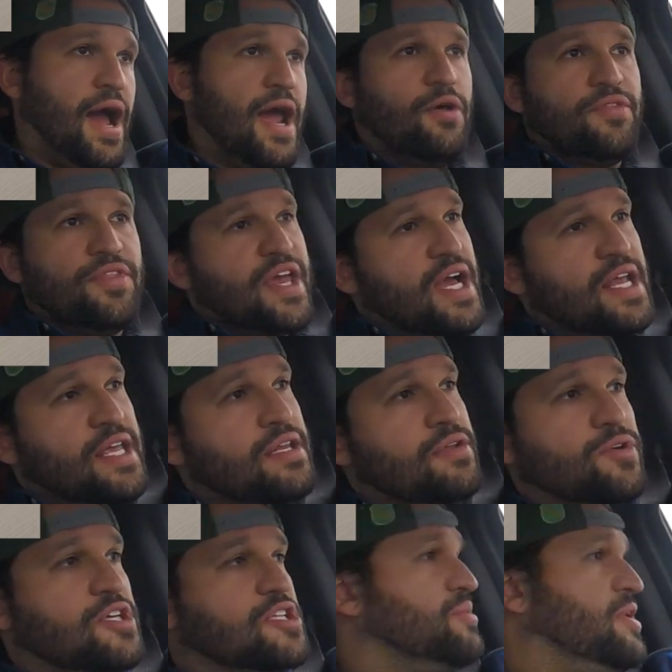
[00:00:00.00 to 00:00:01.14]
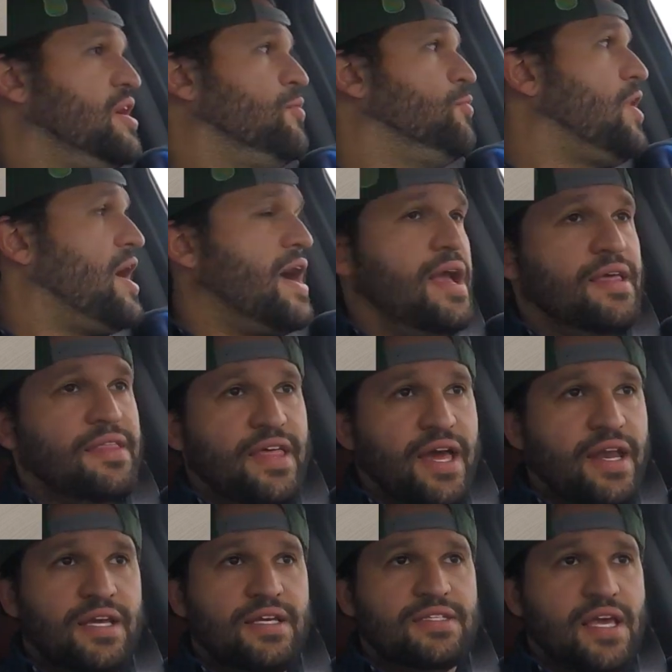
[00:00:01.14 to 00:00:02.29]
I don't think I need to explain why. That
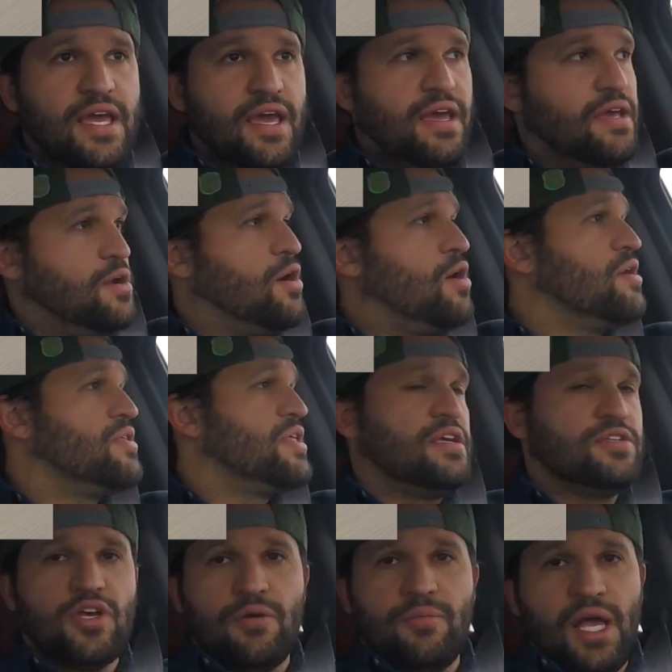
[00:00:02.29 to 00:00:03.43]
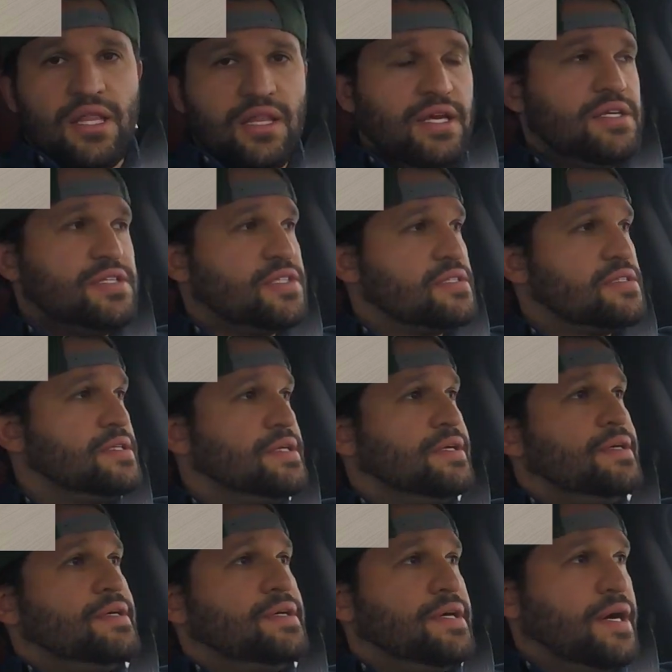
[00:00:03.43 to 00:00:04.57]
is a car that is on my list.
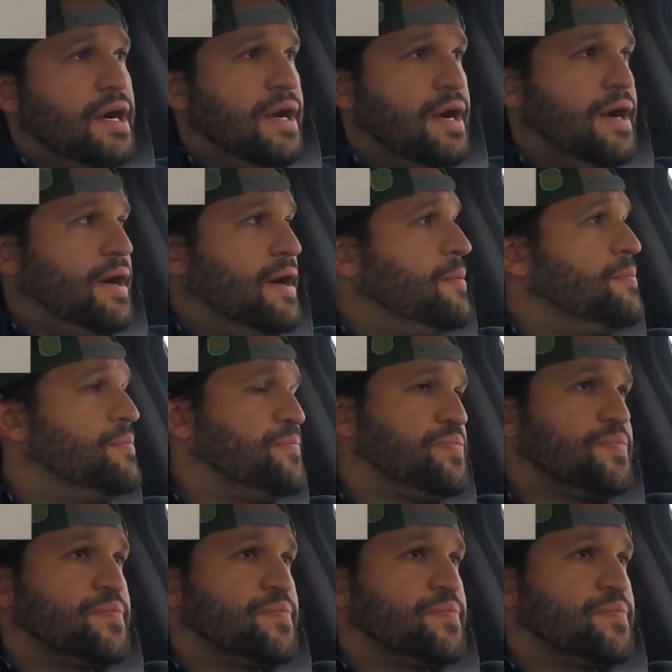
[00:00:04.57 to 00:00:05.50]
Um,